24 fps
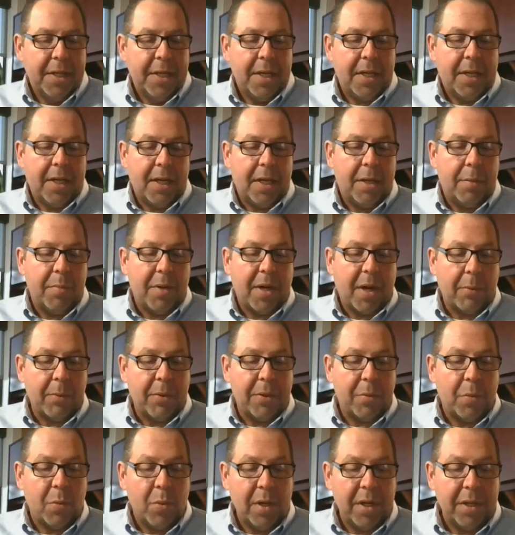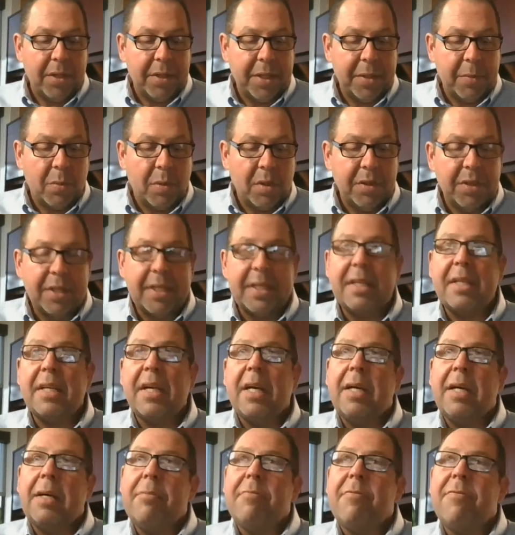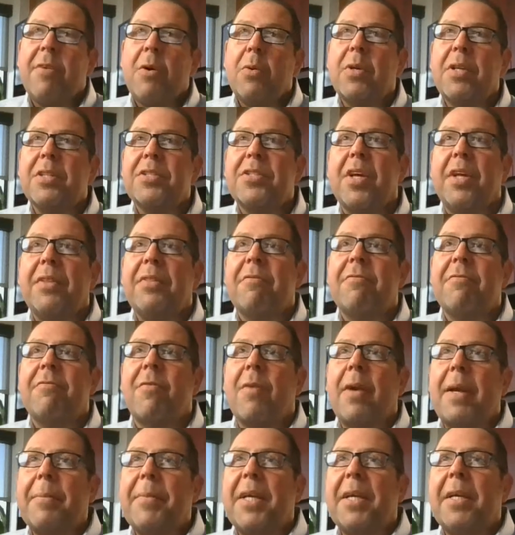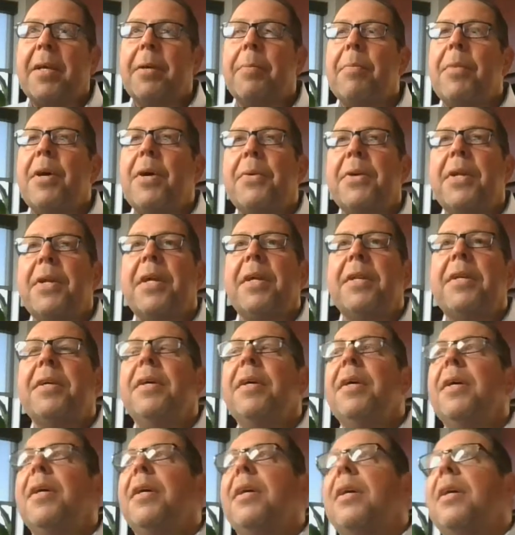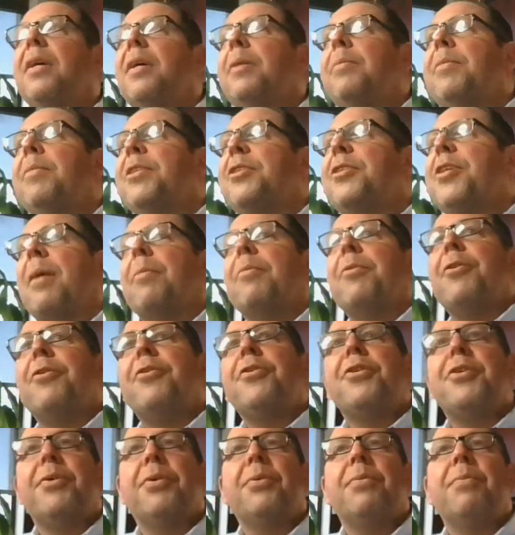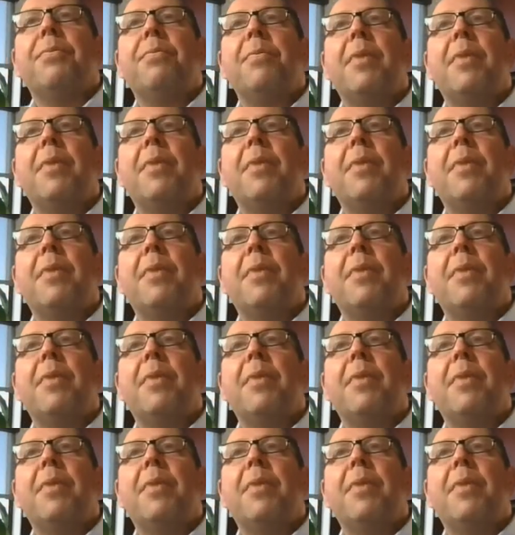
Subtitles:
But I would really focus on the framing component in Chapter 2.